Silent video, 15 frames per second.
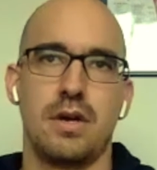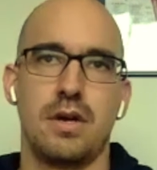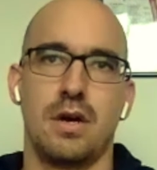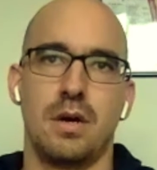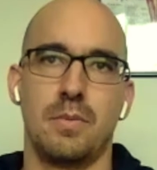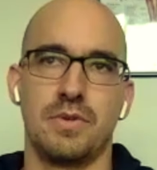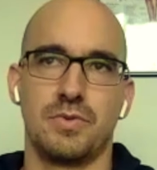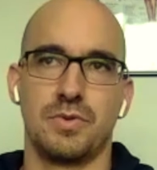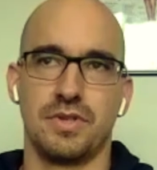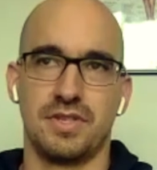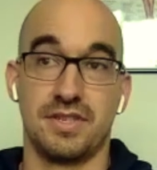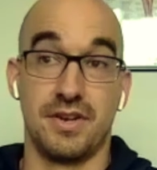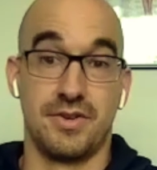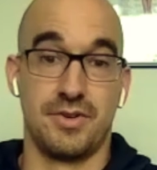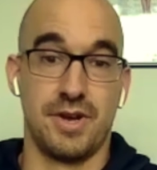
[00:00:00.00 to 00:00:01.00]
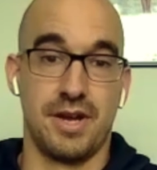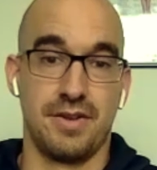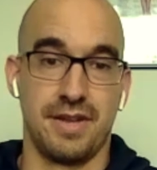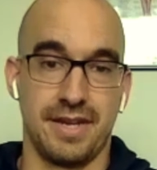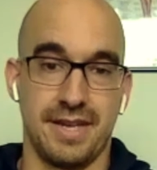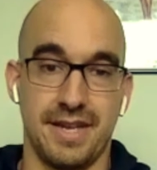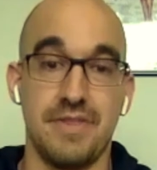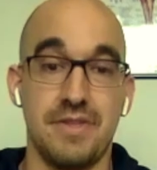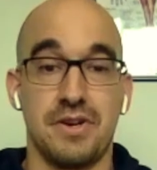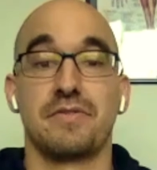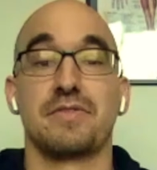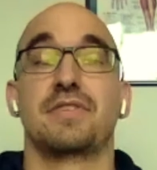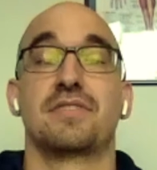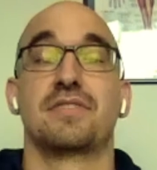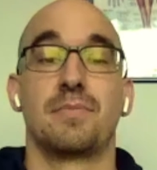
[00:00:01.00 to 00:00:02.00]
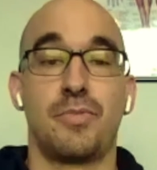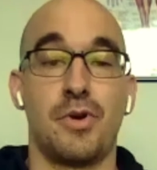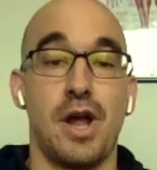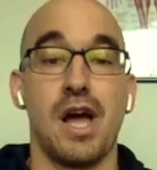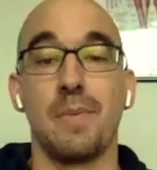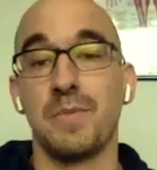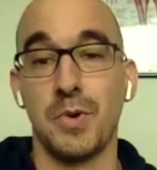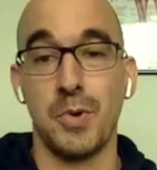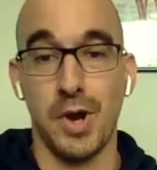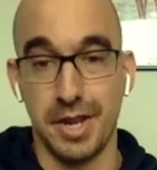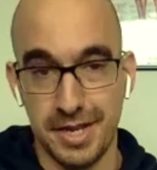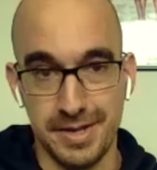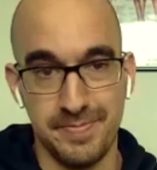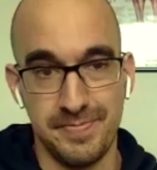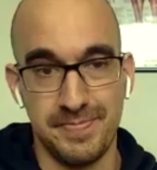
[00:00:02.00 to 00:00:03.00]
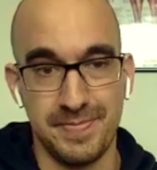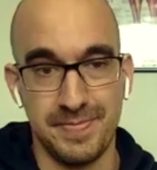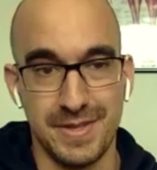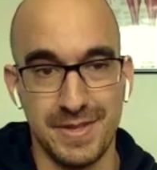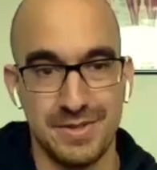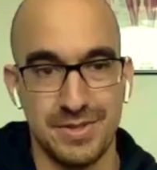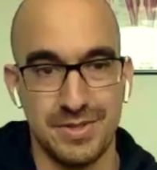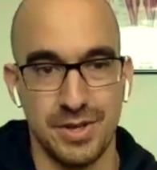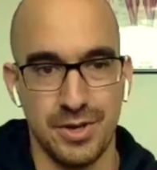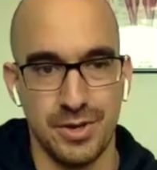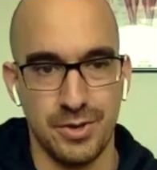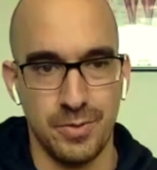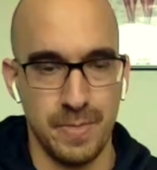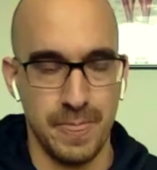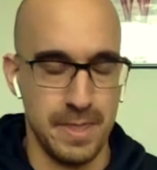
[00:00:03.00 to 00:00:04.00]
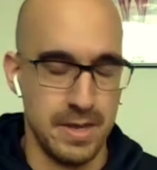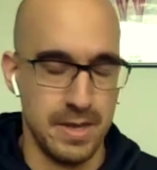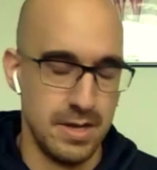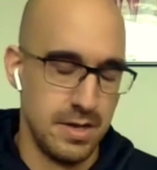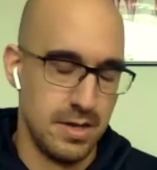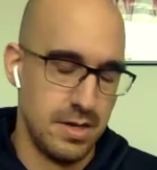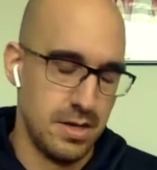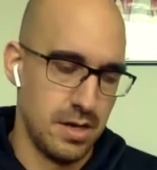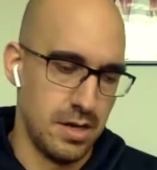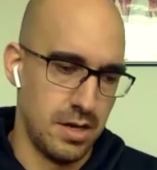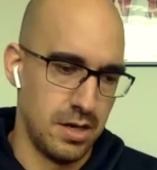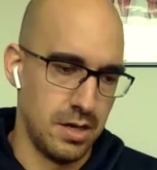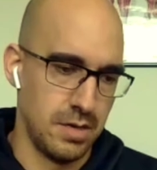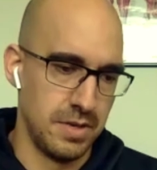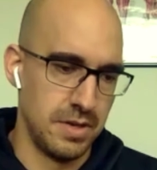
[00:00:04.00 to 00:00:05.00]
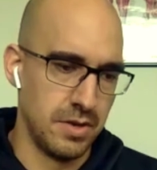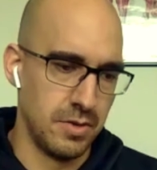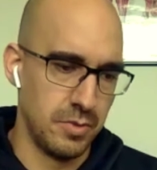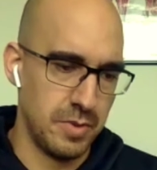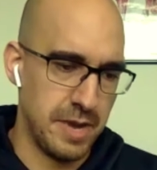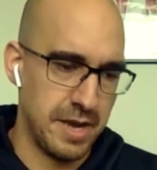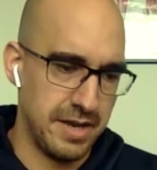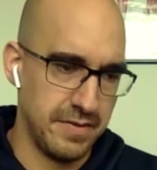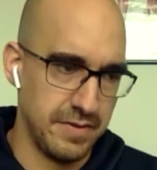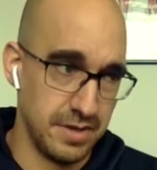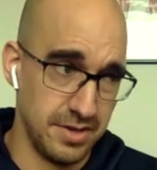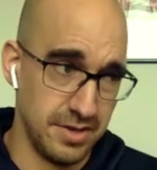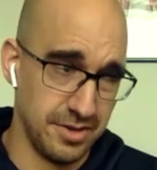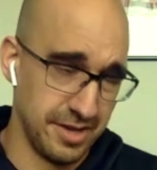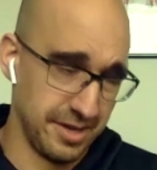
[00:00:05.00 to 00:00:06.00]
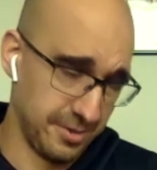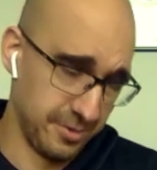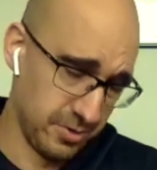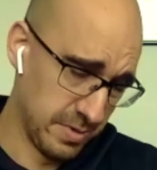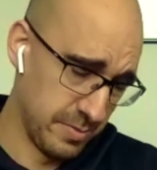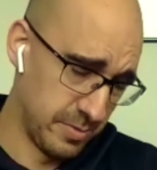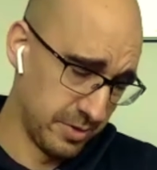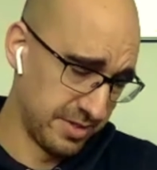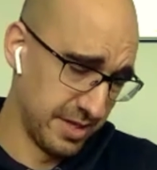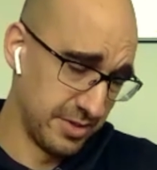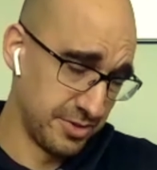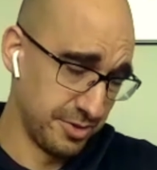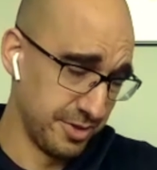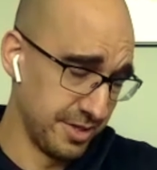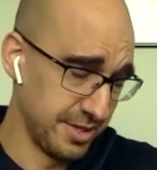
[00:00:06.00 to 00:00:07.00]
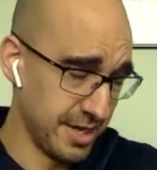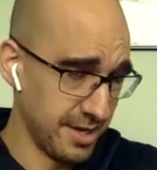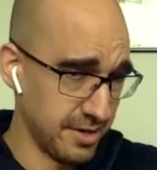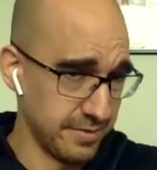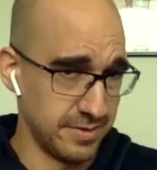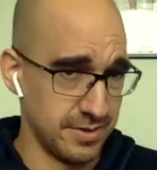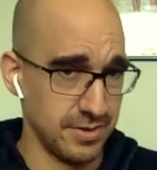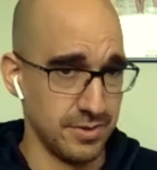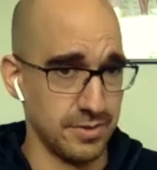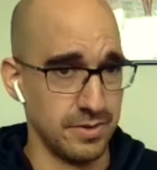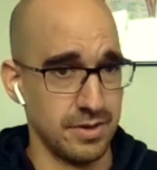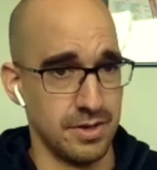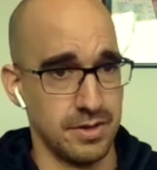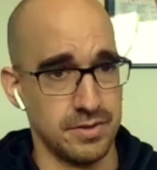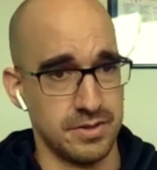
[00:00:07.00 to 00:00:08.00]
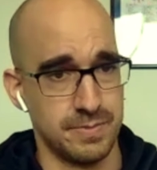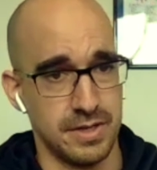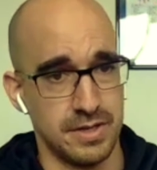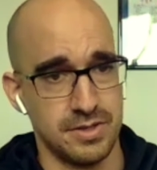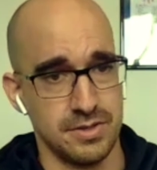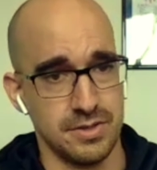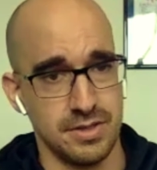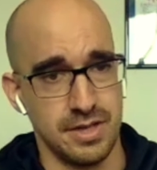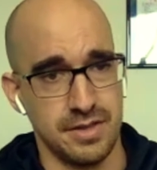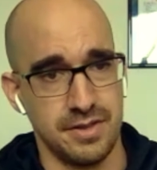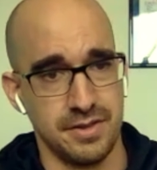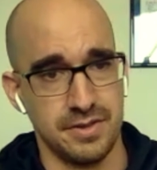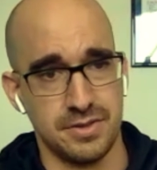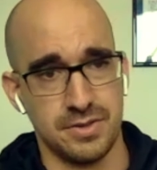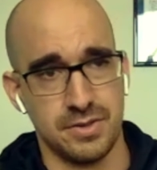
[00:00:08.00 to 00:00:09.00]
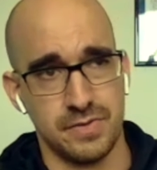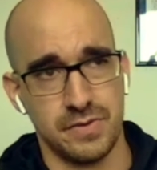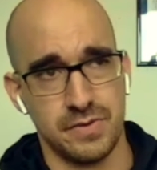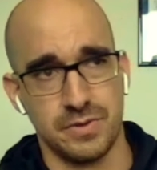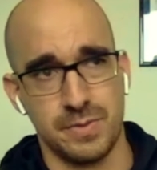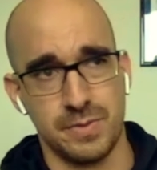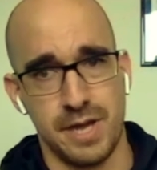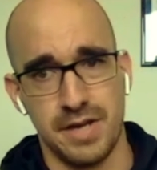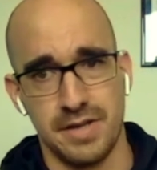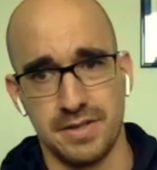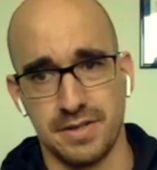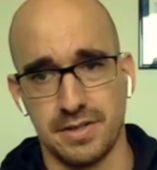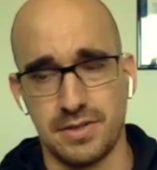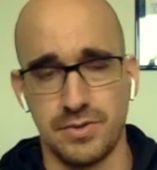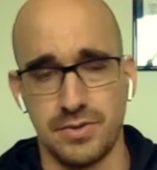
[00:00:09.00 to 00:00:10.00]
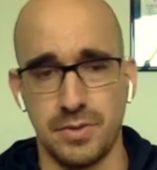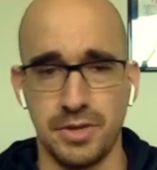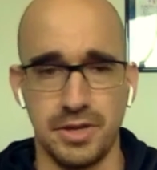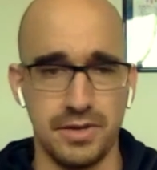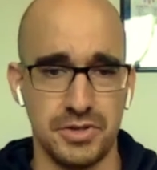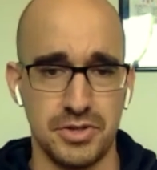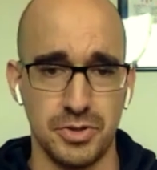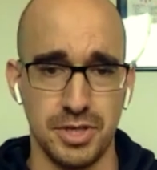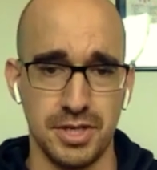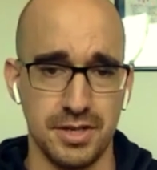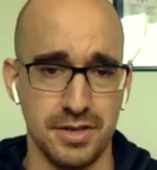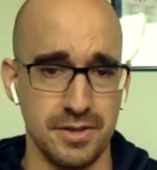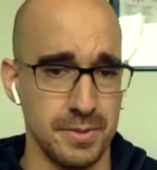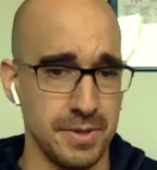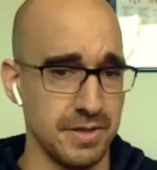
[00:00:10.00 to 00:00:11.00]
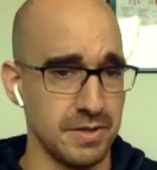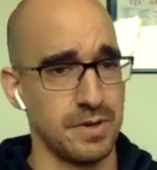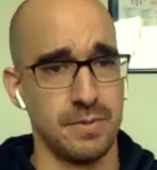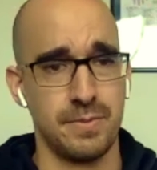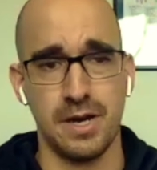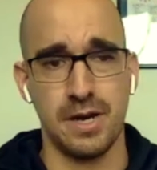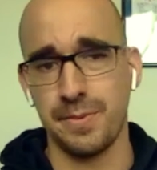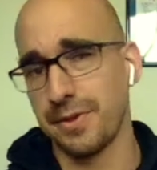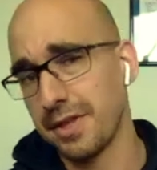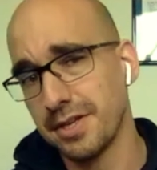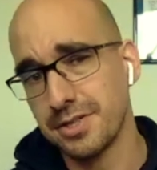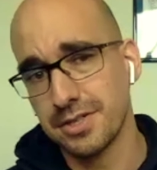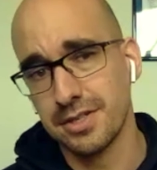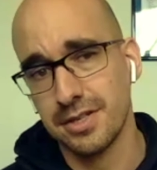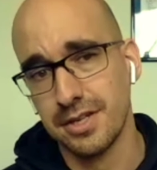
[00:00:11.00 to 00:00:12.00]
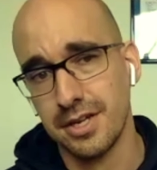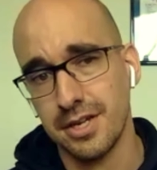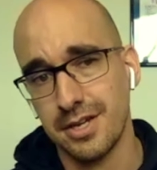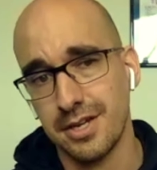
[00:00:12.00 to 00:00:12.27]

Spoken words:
It's really centered around like getting the nervous system primed and ready. So, we might even needle like a little bit more centrally day of too, especially I think the cervical spine is extremely undertreated in the baseball population.